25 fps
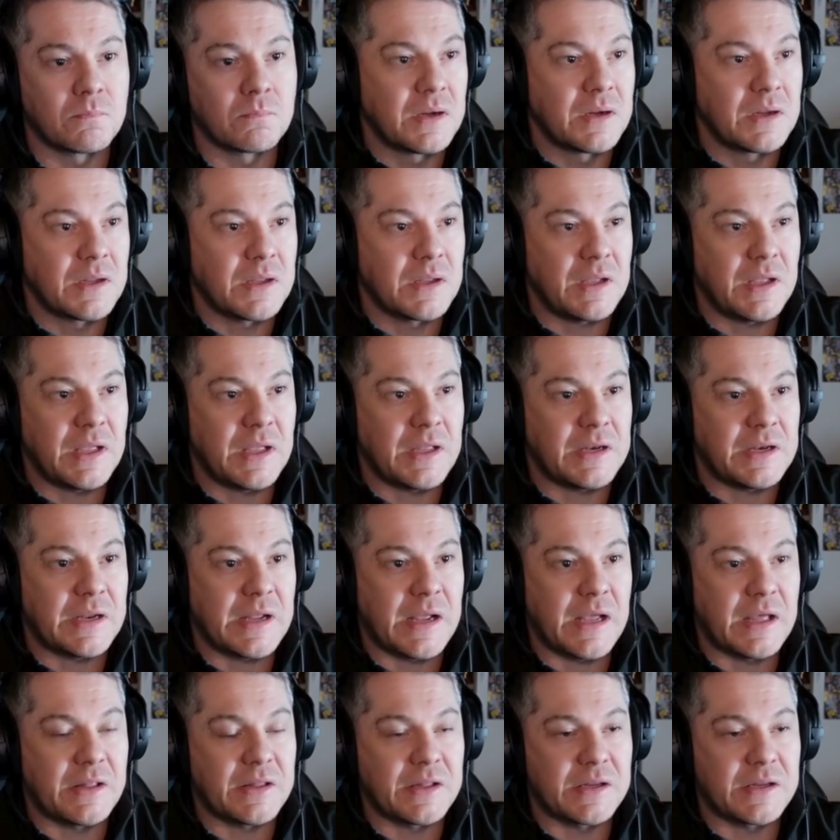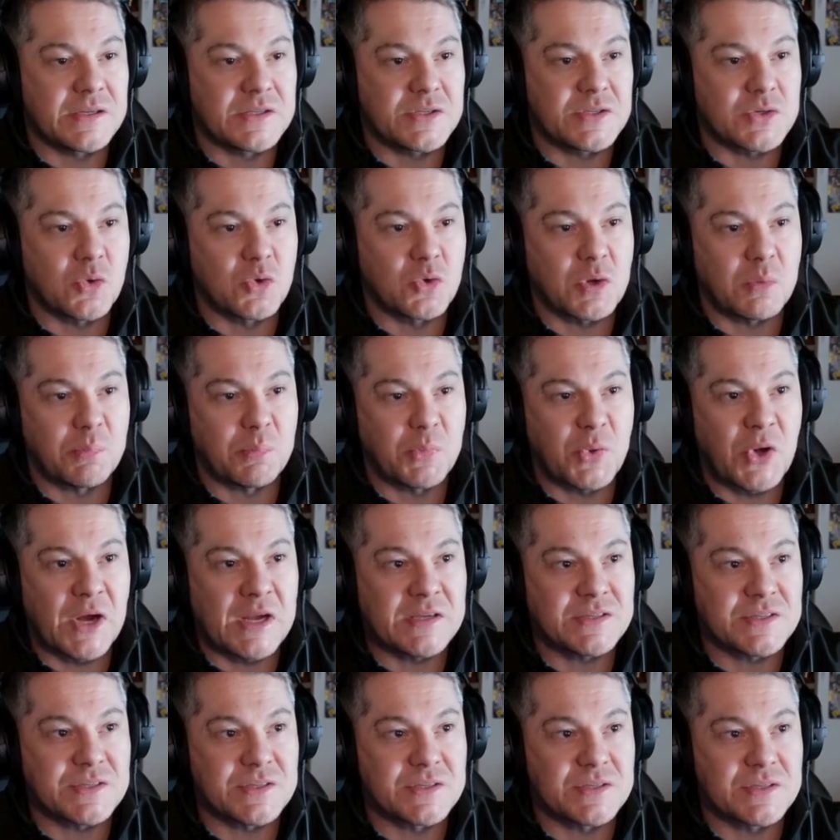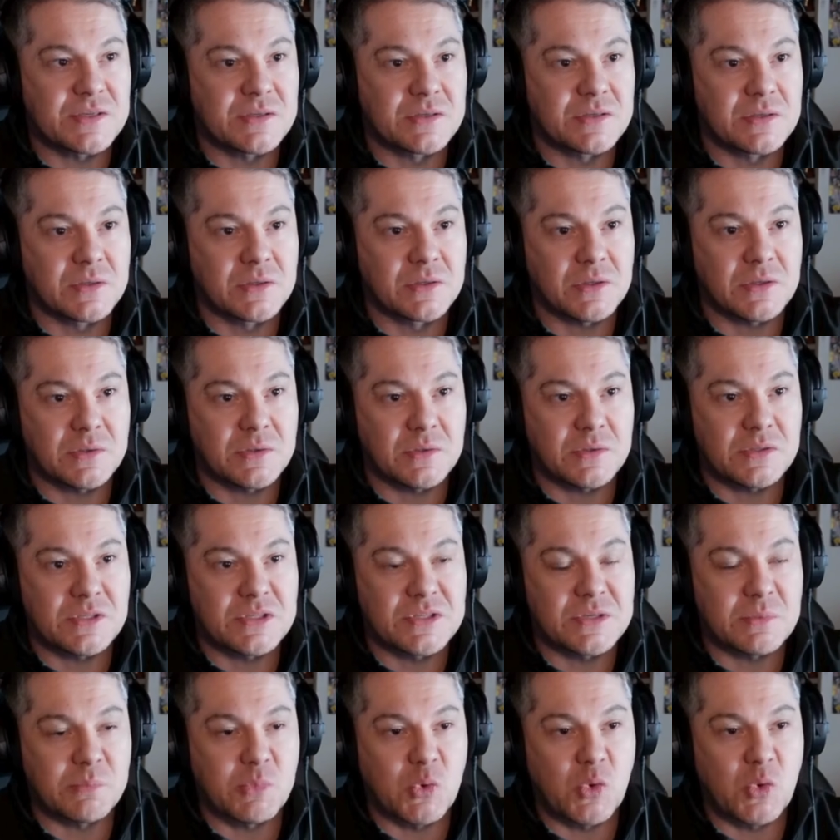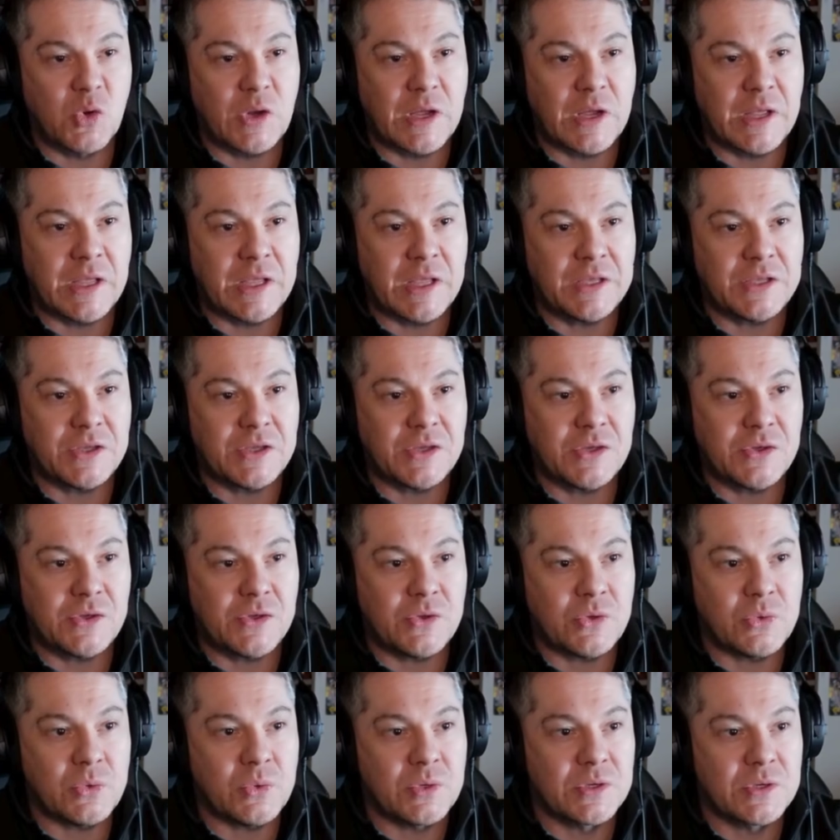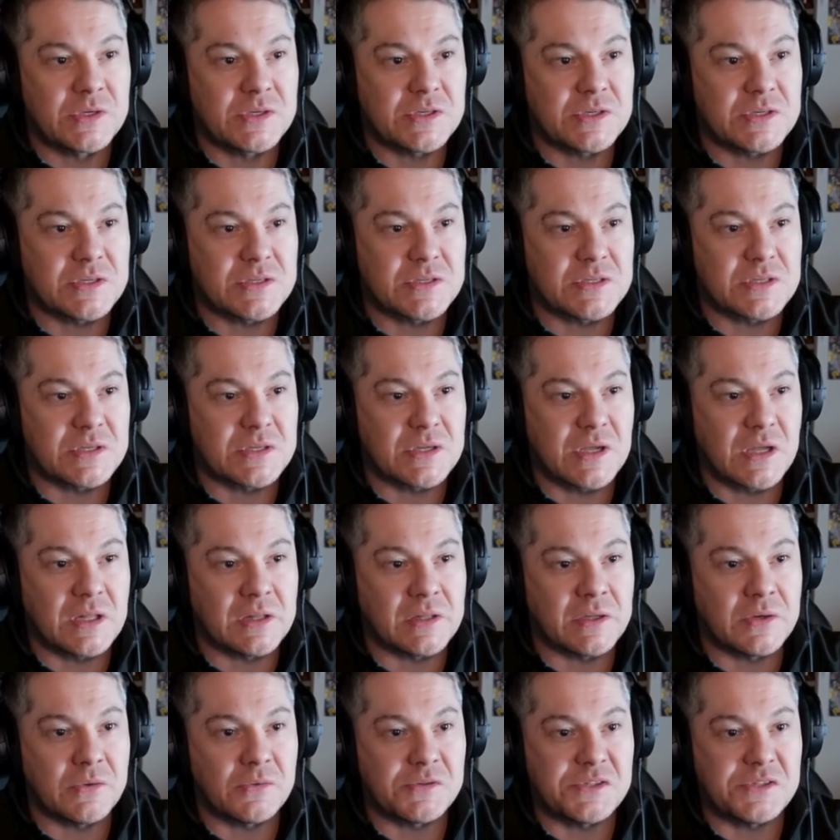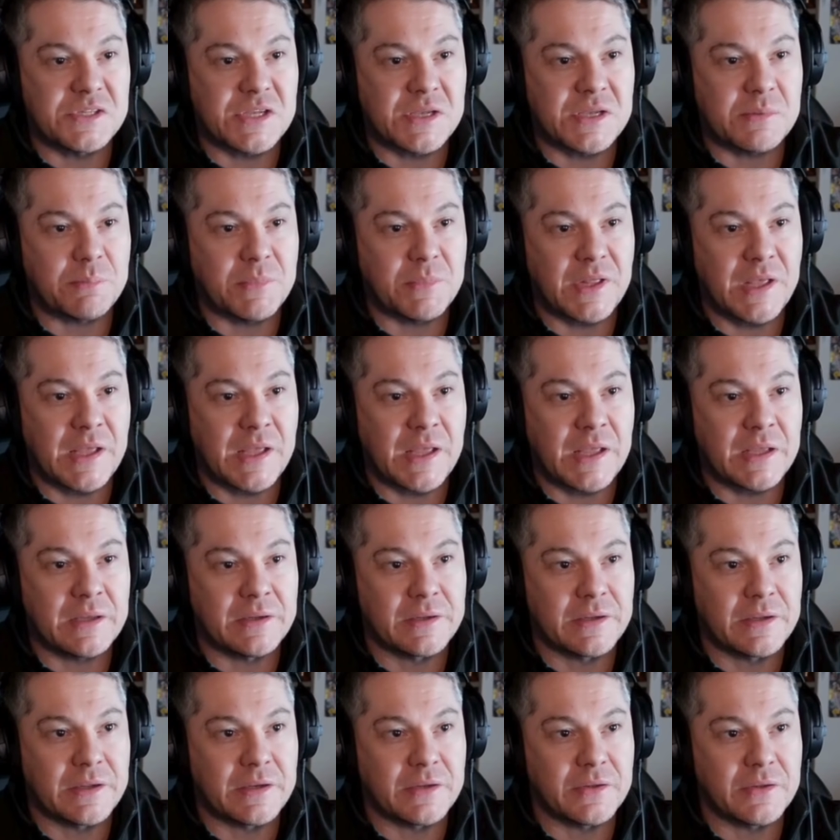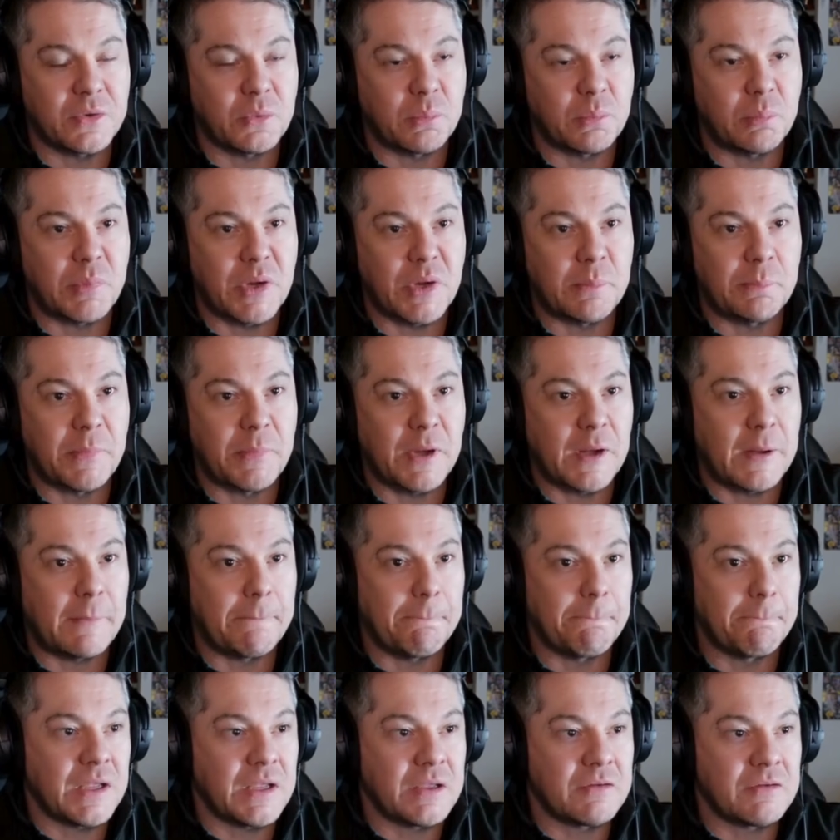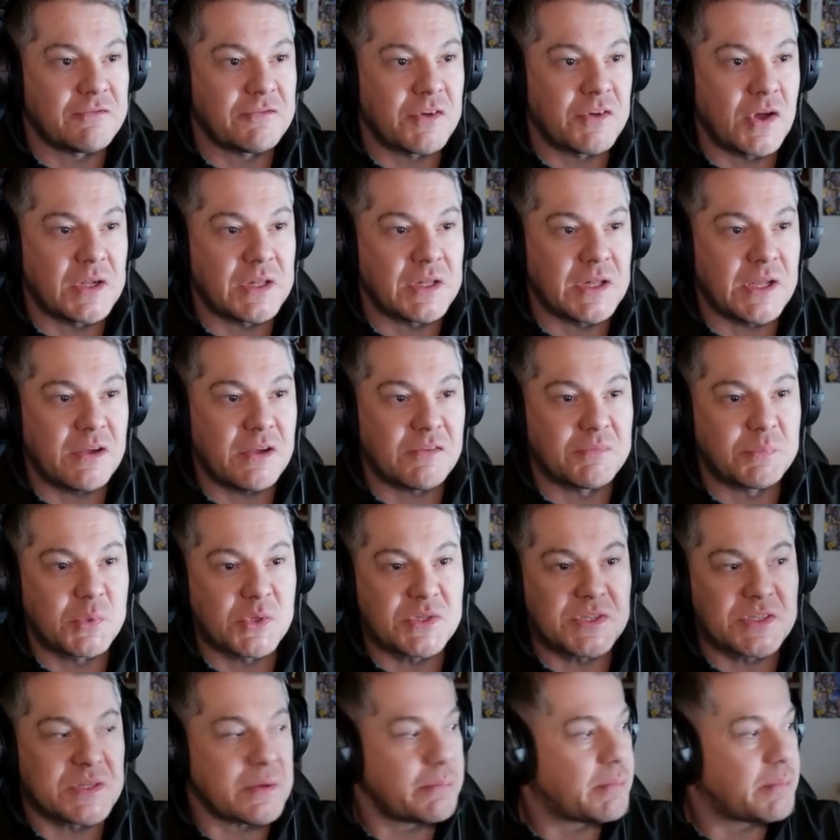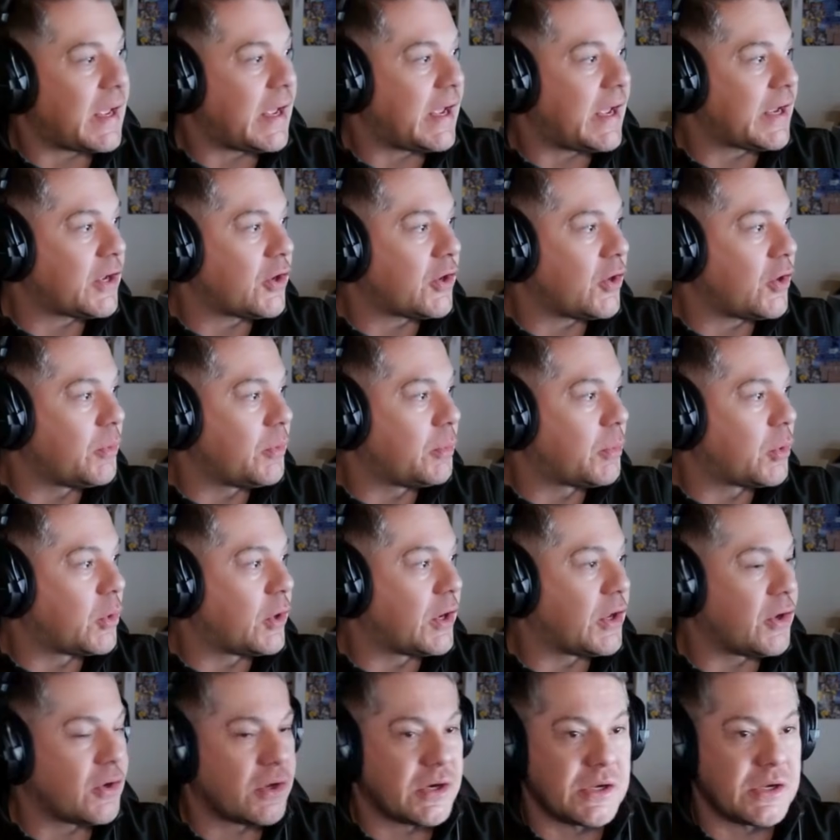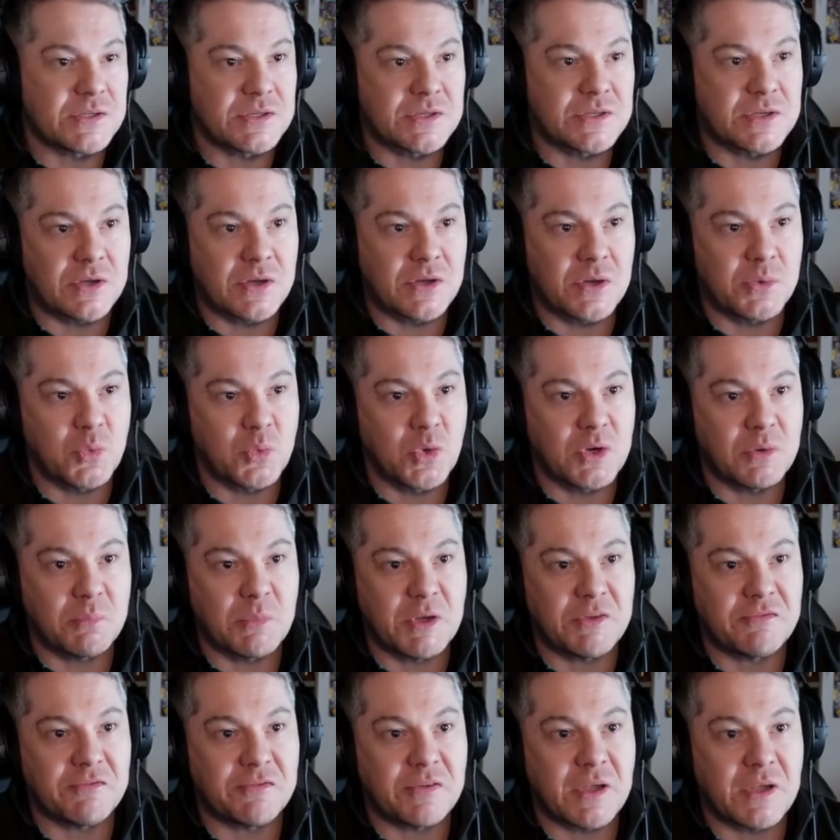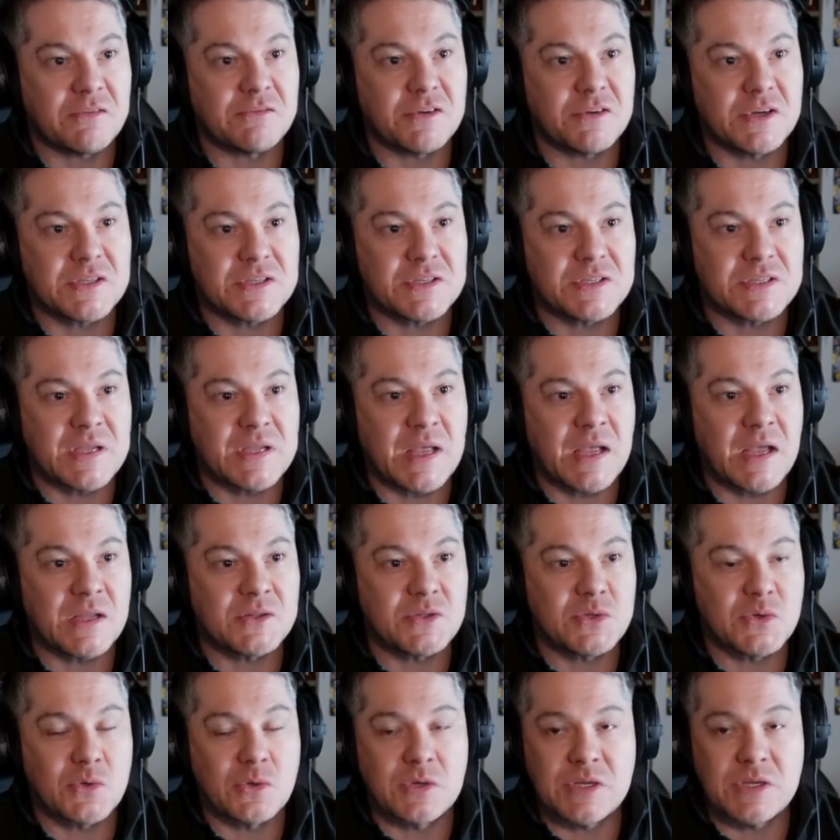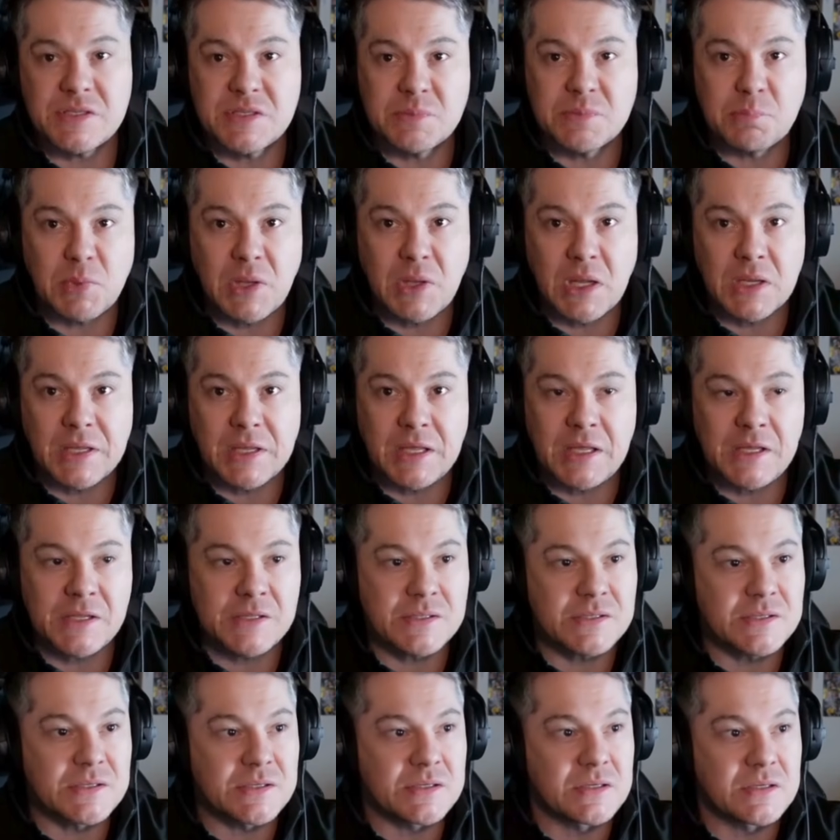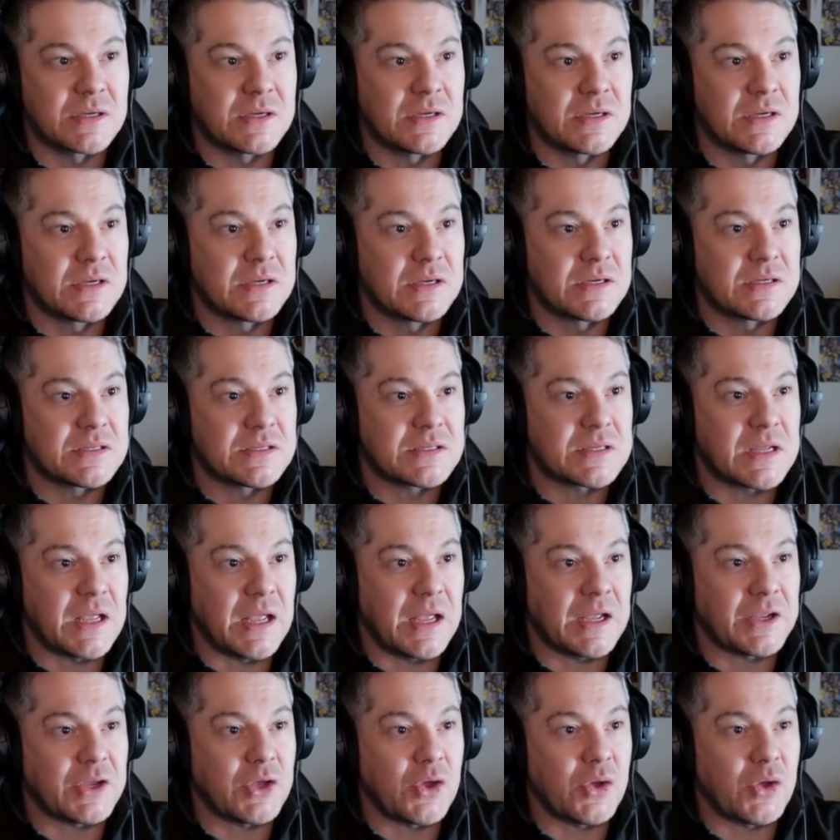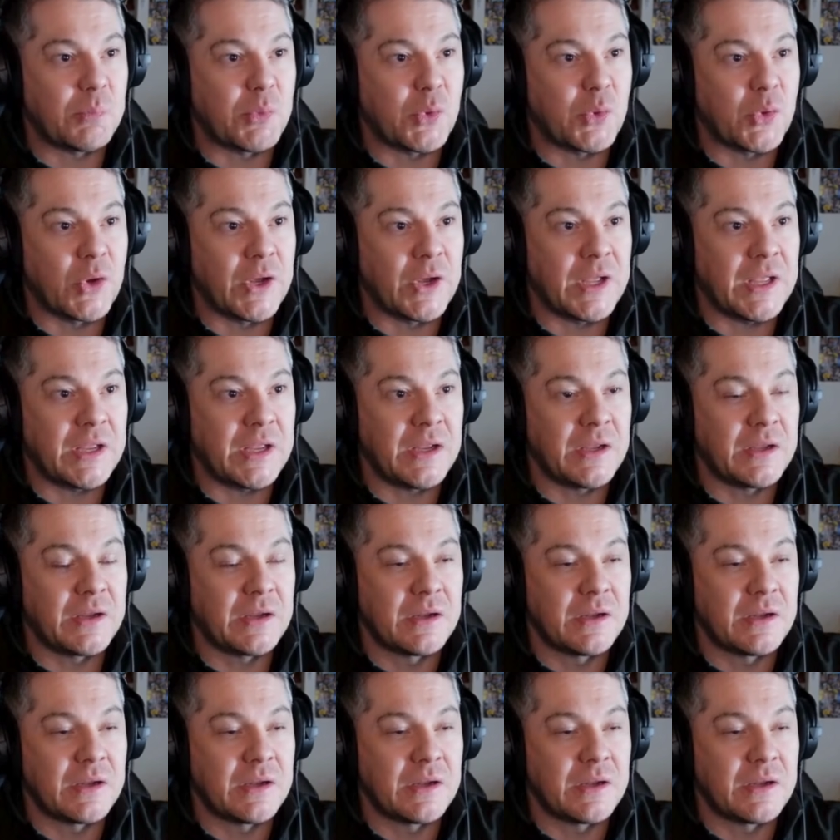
And now that it's all compressed, some more EQ, just a little dip there, a little bump up. And finally, I've put some Echo Boy on it. So one of my favorite Sound Toys plugins is Echo Boy.